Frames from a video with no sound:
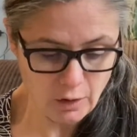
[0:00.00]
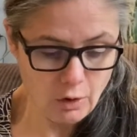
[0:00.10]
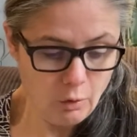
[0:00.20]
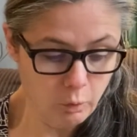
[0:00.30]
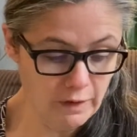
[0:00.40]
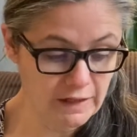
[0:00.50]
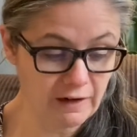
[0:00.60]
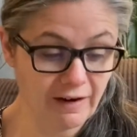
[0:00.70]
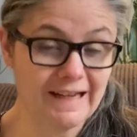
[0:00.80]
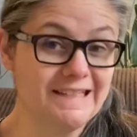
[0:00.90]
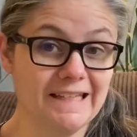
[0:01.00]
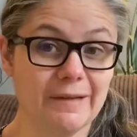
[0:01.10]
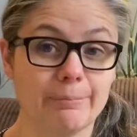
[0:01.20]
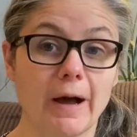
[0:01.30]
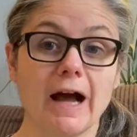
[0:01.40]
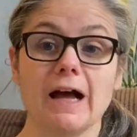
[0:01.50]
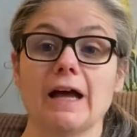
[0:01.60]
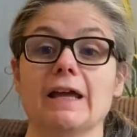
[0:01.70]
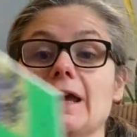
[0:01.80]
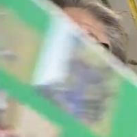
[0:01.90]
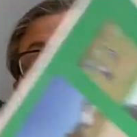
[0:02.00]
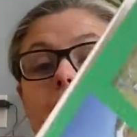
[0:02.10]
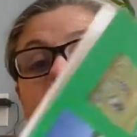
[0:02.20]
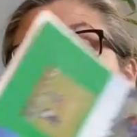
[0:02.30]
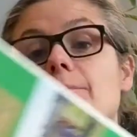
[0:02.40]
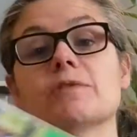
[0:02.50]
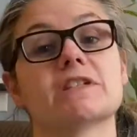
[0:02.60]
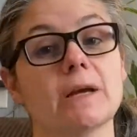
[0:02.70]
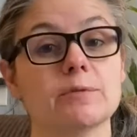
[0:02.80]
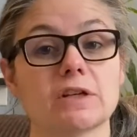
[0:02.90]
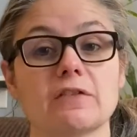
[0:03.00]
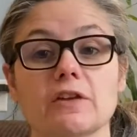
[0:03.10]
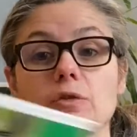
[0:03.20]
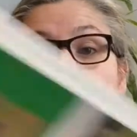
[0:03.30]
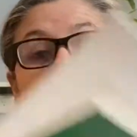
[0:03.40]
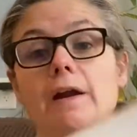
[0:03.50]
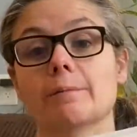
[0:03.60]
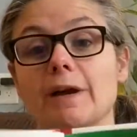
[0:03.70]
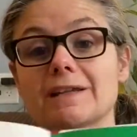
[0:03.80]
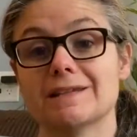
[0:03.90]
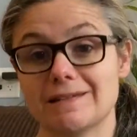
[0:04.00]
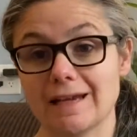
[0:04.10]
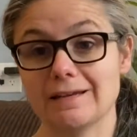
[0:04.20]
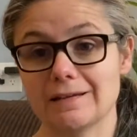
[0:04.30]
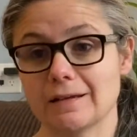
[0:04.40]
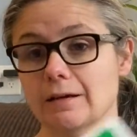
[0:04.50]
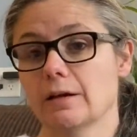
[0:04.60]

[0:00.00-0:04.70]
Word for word: One year I did it by um, subject that's required in my state.